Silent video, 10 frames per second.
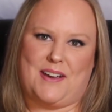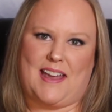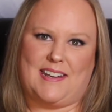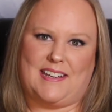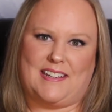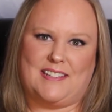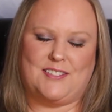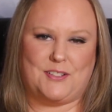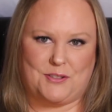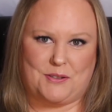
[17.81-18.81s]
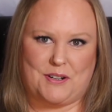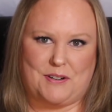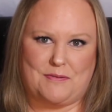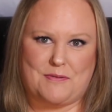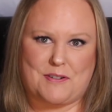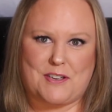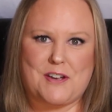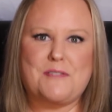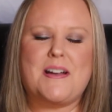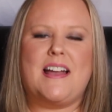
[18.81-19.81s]
cutting tutorial for
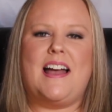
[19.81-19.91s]
you.